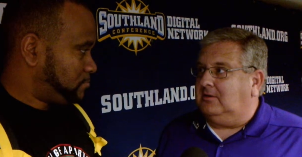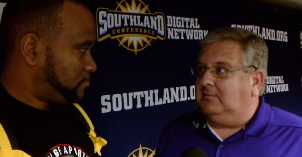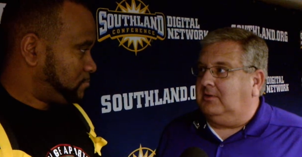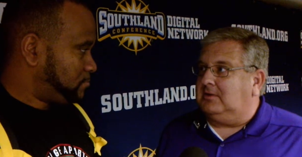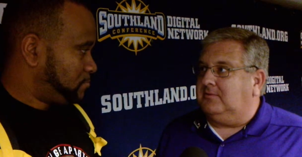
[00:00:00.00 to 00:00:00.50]

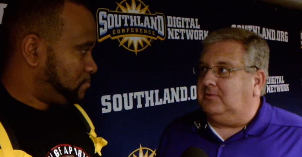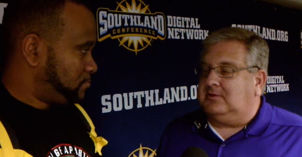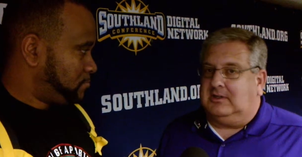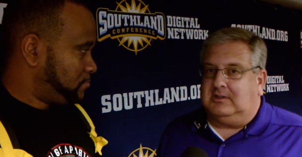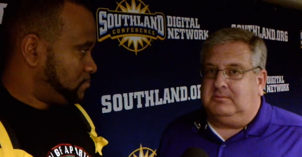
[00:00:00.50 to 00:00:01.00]
Speaker 1: them. That's the
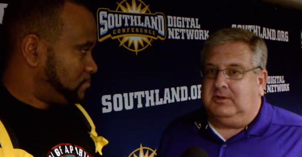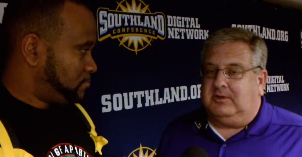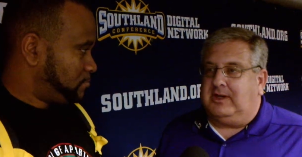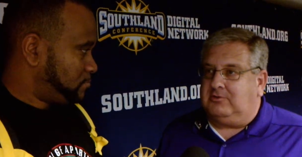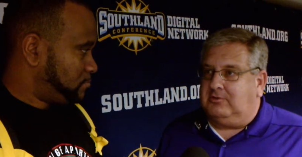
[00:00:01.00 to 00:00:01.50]
first thing. To
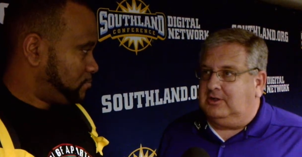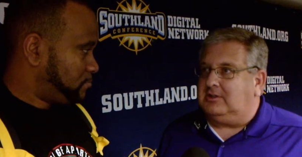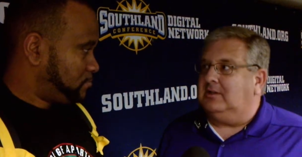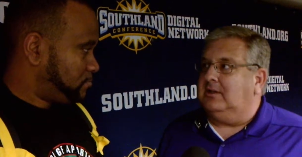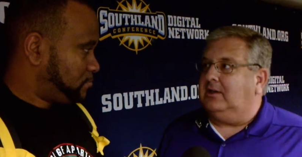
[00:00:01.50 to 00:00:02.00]
build that
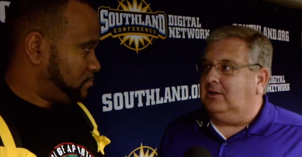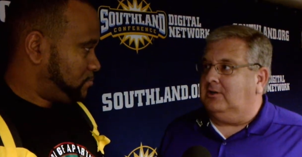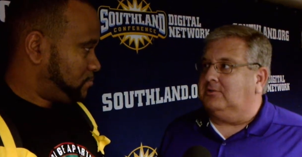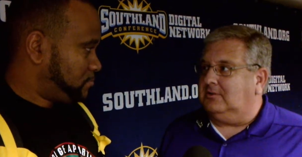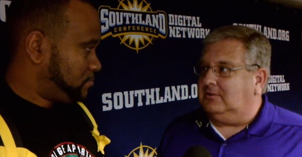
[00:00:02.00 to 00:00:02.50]
tradition and that
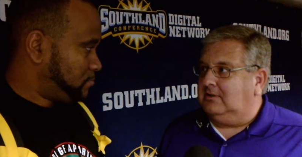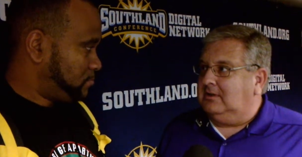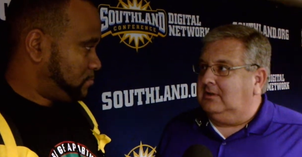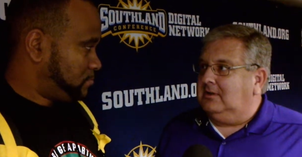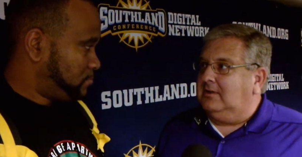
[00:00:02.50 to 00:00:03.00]
culture
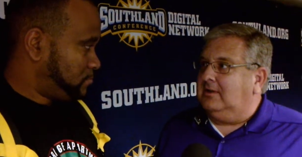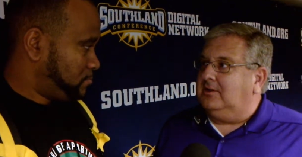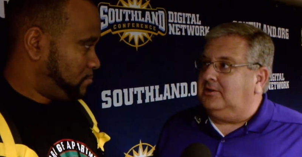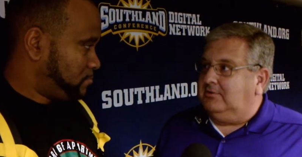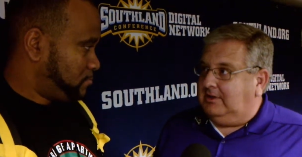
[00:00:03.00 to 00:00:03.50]

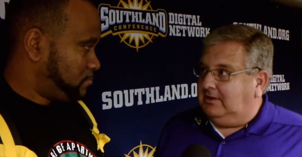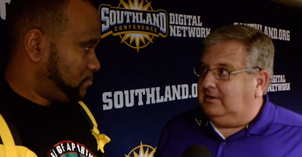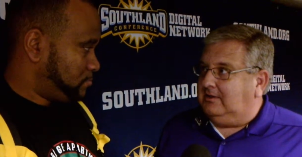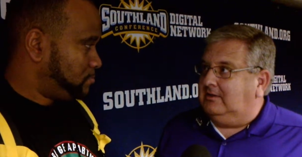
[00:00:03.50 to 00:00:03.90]
that you need